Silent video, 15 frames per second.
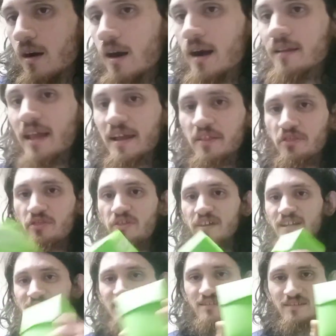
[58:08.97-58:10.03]

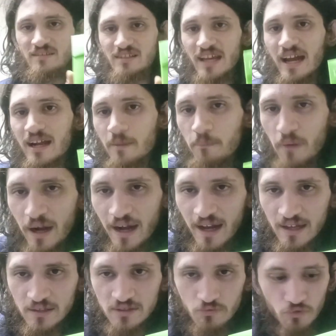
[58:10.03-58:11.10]
this deck
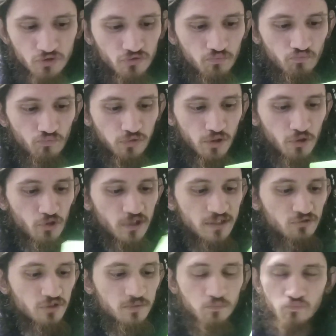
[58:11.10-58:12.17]
box, which literally
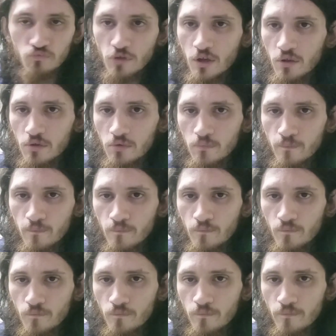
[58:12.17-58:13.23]
just
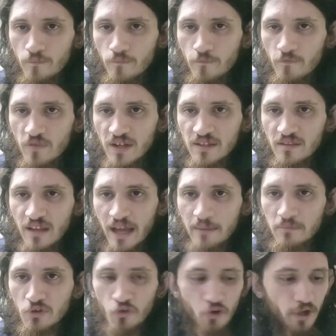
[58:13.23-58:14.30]
fucking
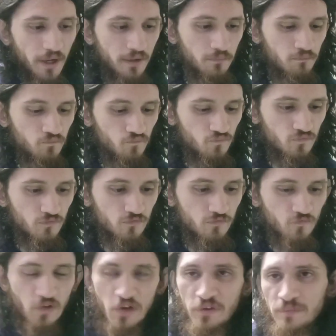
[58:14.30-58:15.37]
lime green.
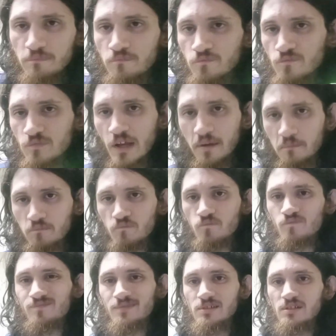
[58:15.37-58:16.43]
Very, like,
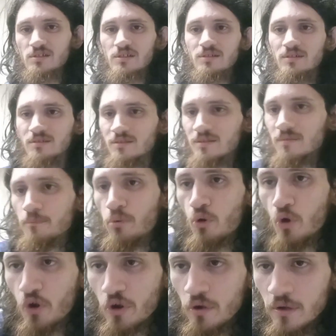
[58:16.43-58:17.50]

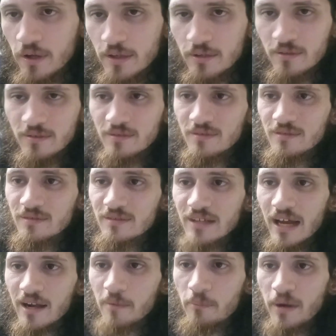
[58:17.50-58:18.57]
boring
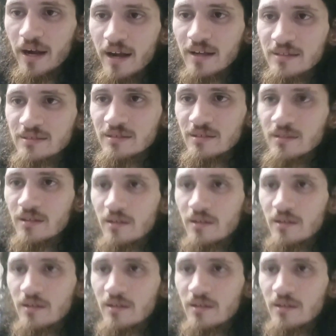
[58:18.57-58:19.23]
deck box.